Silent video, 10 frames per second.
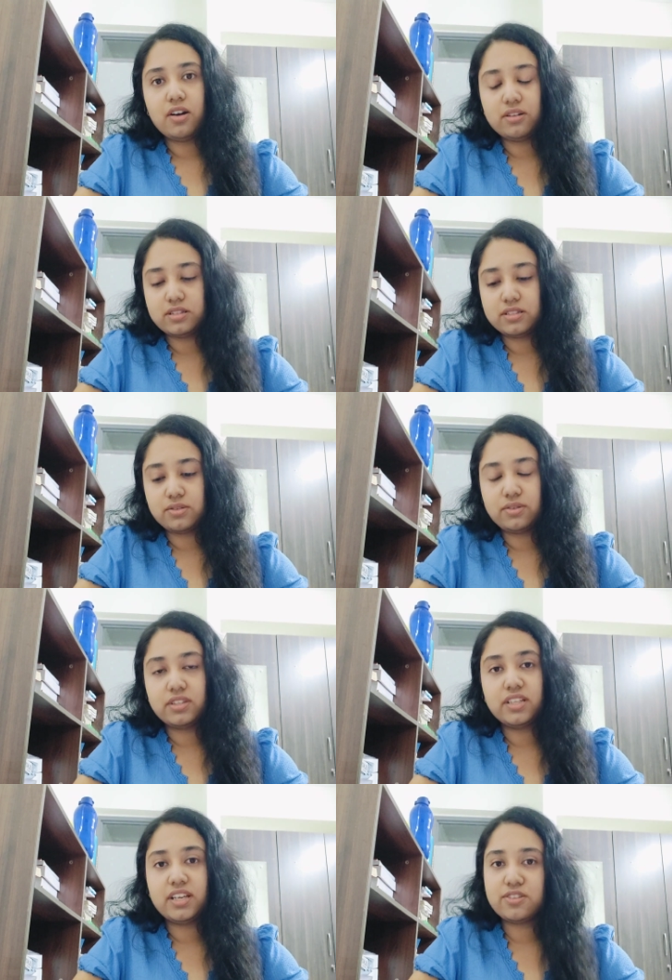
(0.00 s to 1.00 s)

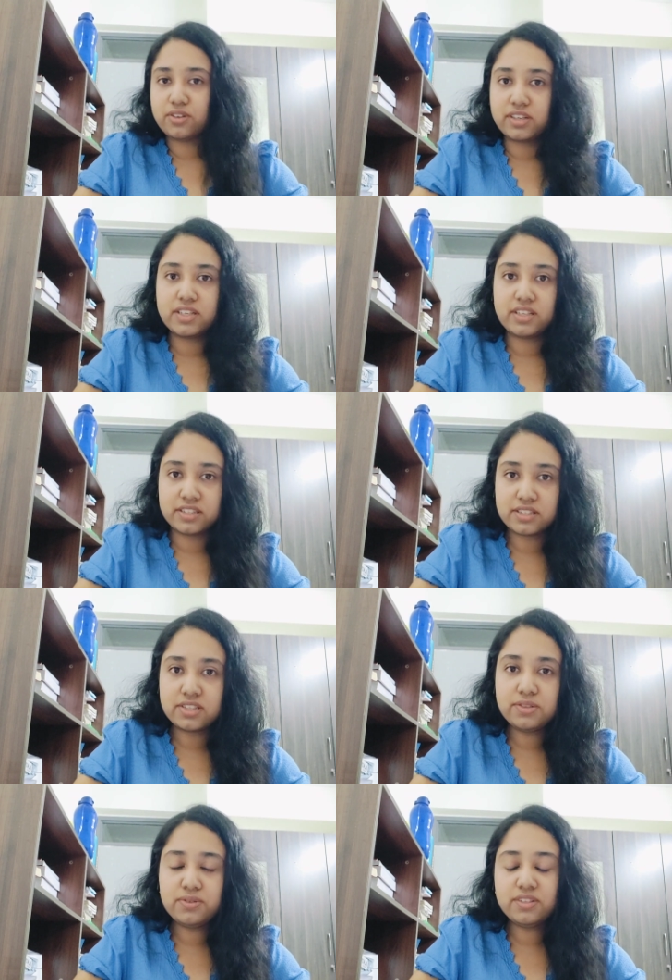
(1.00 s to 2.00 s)
Also, did I join an
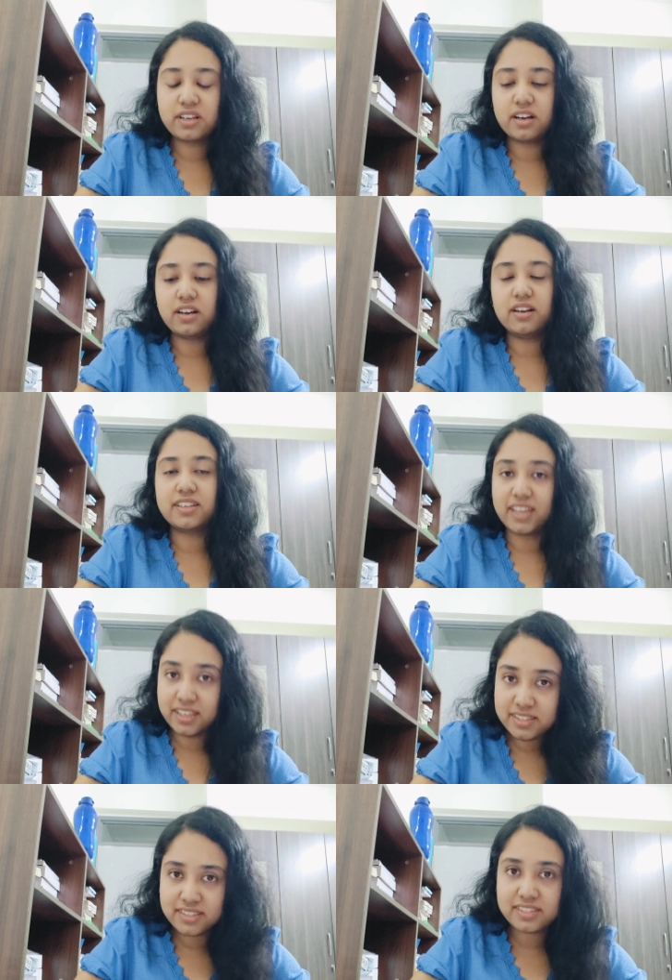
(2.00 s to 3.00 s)
institute?
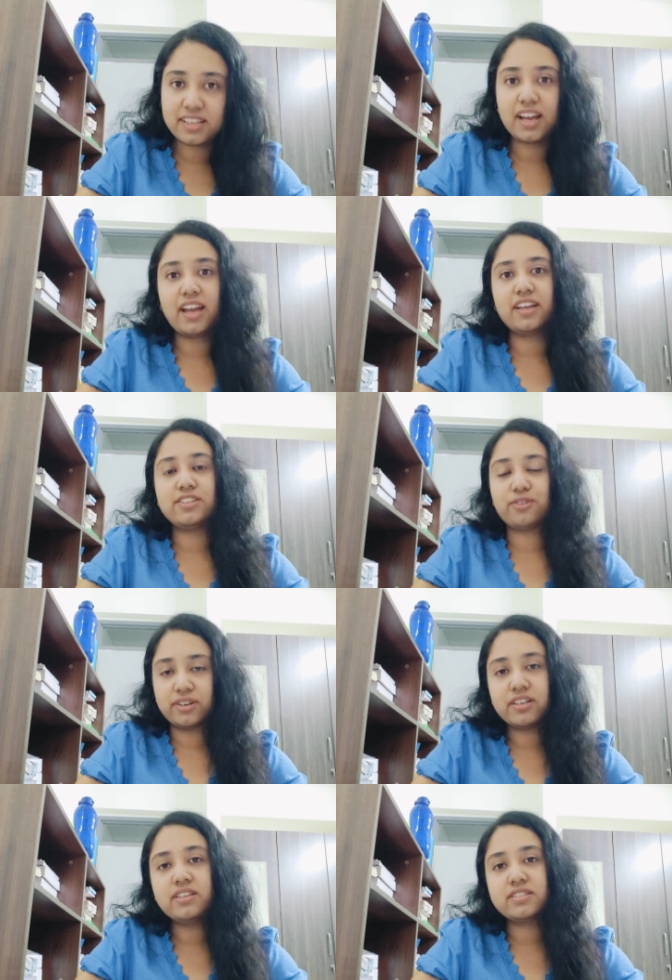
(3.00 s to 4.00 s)
Yes, I
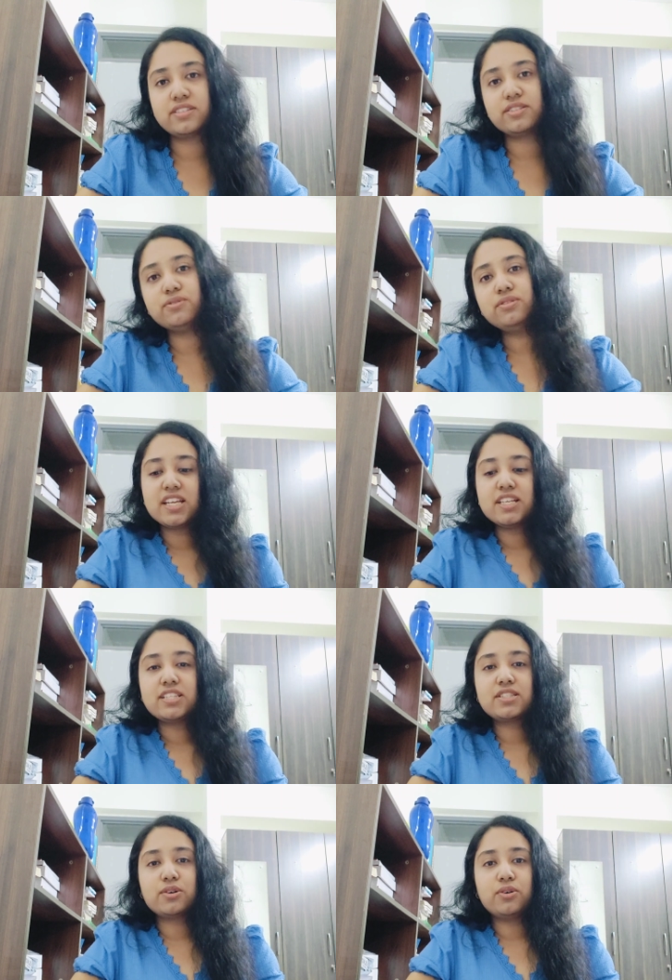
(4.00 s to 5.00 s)
joined an institute.
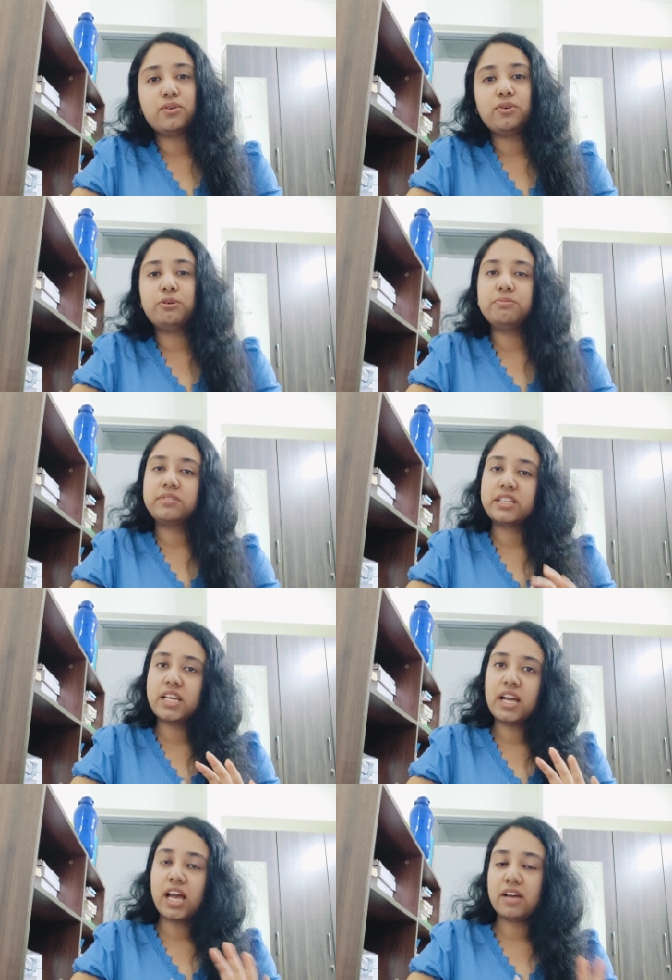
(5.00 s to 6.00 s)
So, did
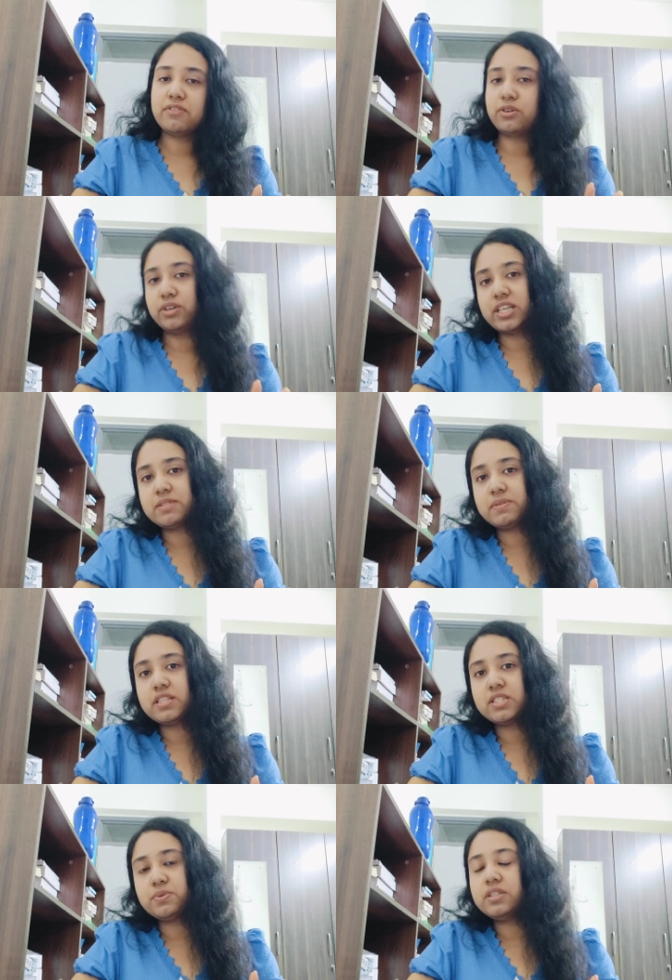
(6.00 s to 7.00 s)
I have a good
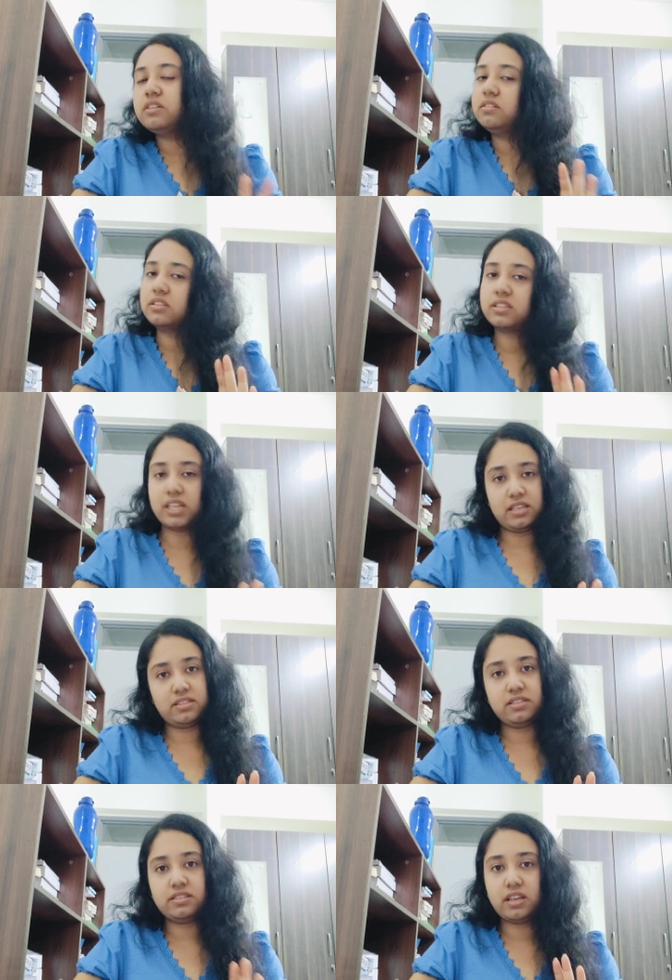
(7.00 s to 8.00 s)
experience with it?
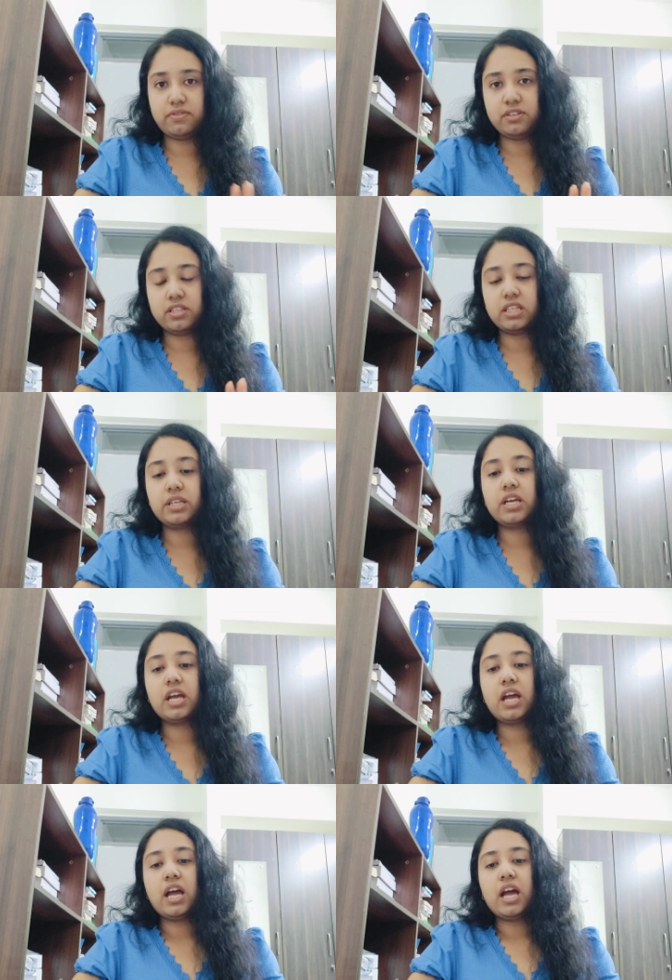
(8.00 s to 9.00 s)
Yes, definitely.
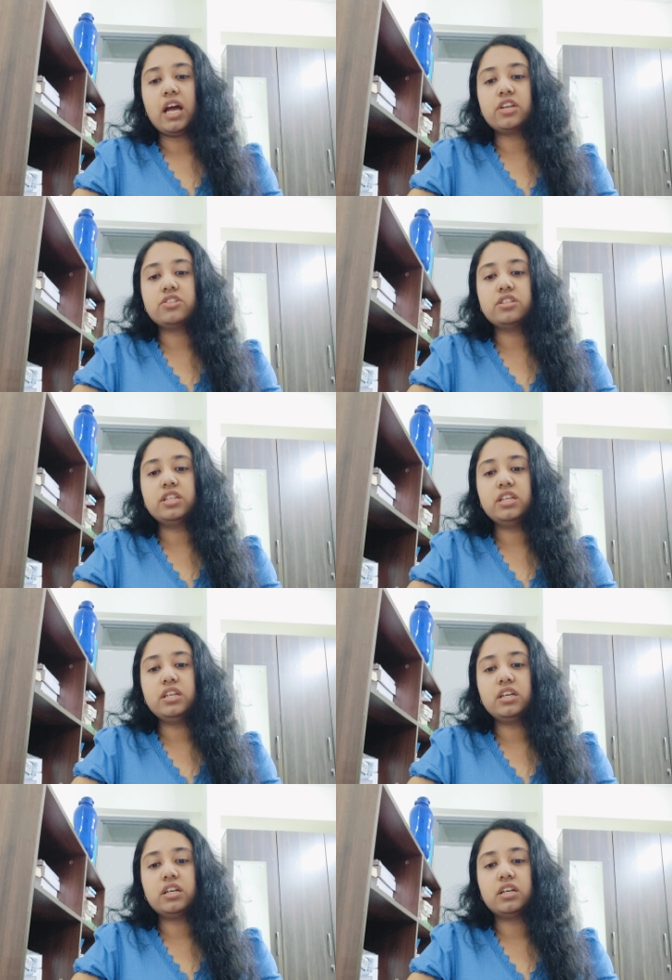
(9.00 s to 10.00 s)

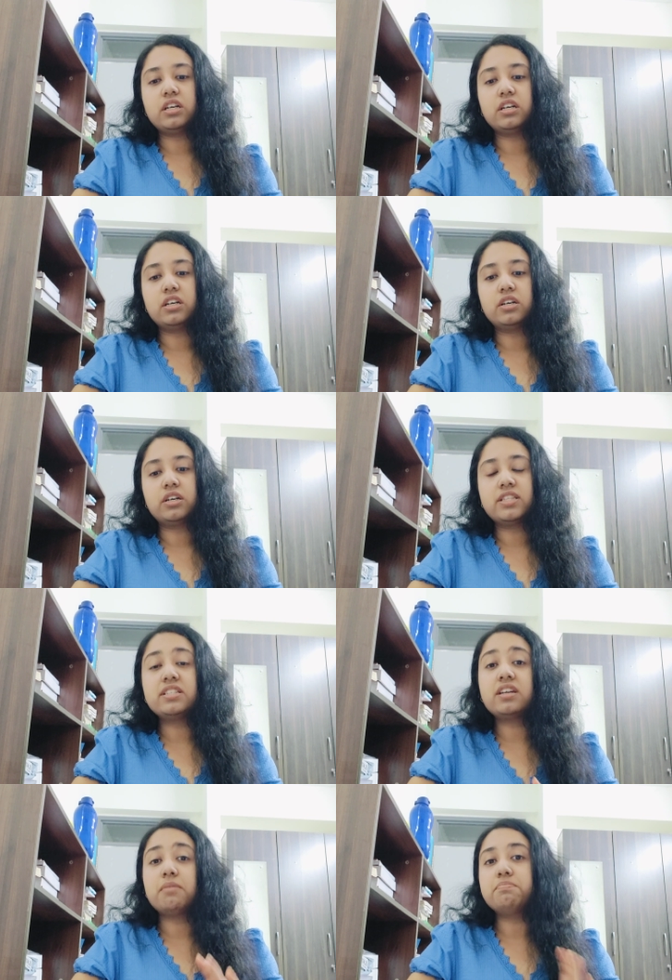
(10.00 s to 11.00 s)
Actually, is
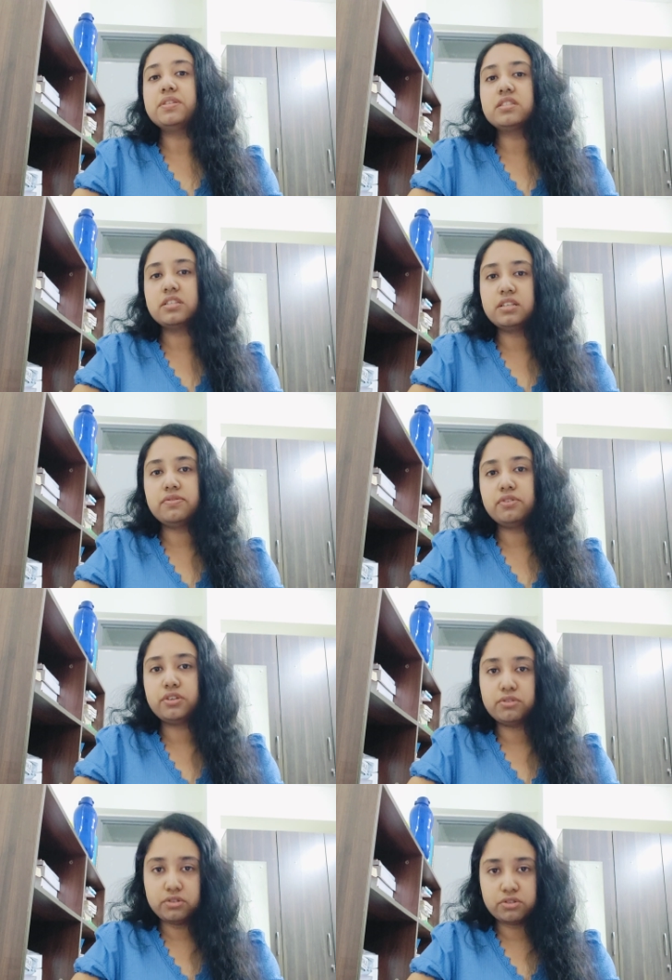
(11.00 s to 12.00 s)
it compulsory for
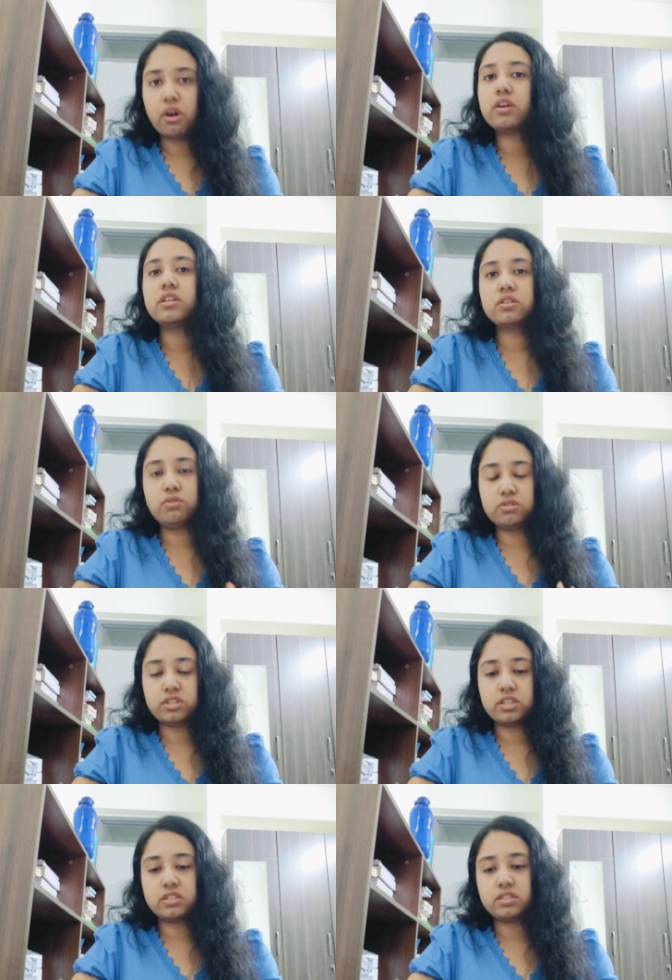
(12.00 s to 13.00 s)
you to join a
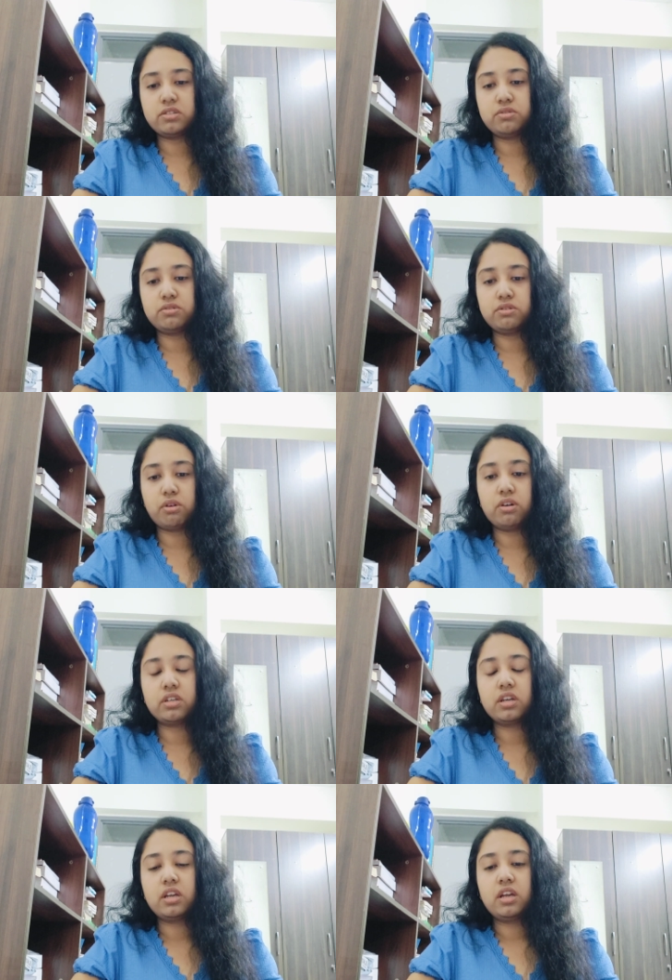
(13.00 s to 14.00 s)
coaching institute or not?